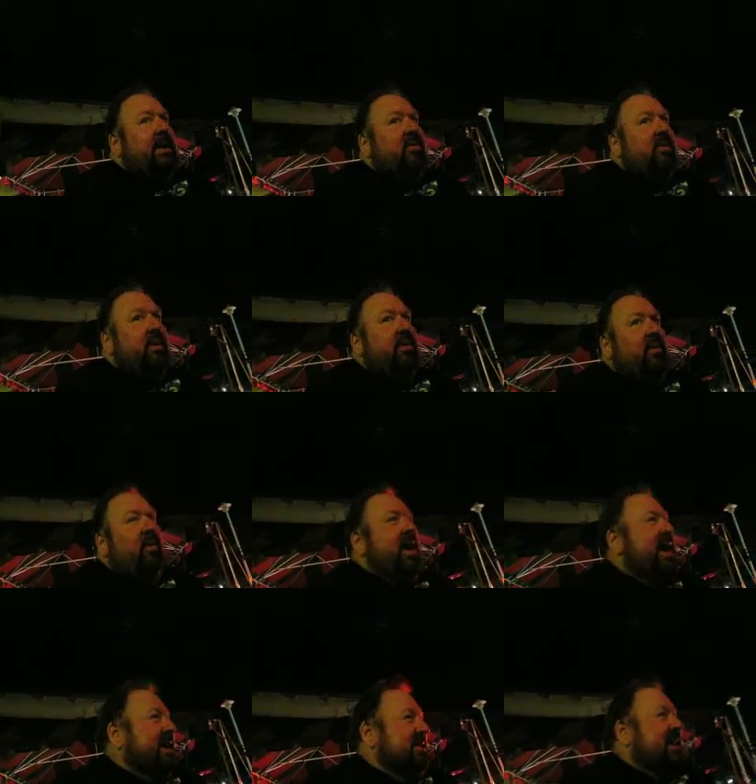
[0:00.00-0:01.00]
do the
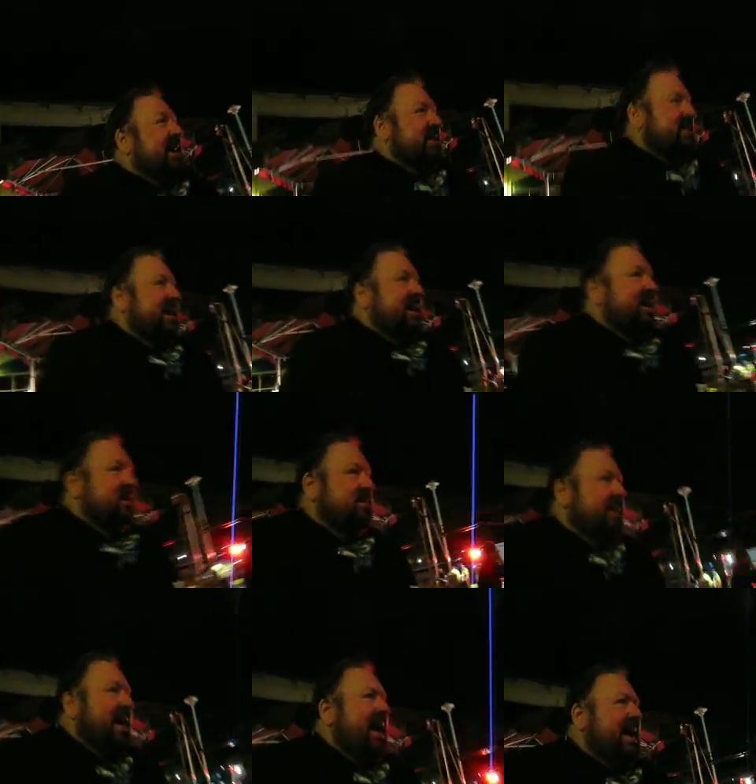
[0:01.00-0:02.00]
writing is like a second instrument.